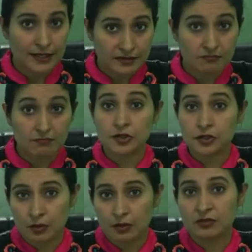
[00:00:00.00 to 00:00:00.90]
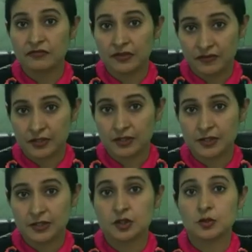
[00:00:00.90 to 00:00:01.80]
That's a major cause of
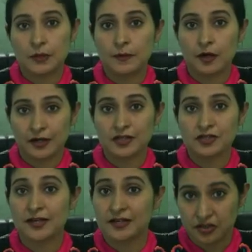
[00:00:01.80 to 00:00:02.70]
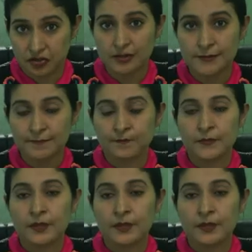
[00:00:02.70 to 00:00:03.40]
infertility, tubal blockage, and adhesions.